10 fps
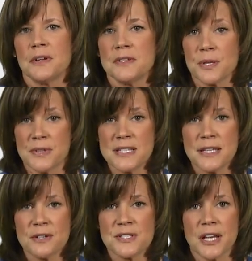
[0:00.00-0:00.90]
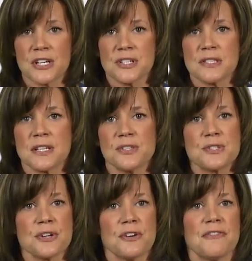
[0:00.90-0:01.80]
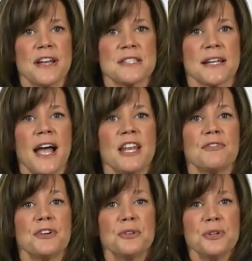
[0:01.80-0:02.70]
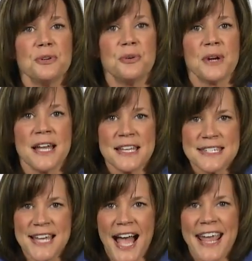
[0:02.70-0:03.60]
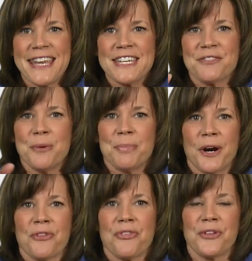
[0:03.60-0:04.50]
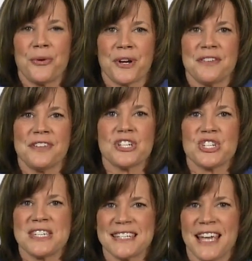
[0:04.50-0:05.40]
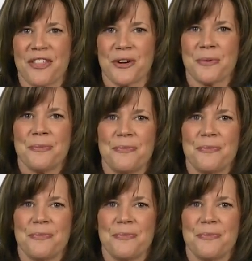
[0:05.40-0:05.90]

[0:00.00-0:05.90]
So these intersections can serve as a kind of glue tying different parts of the organization together.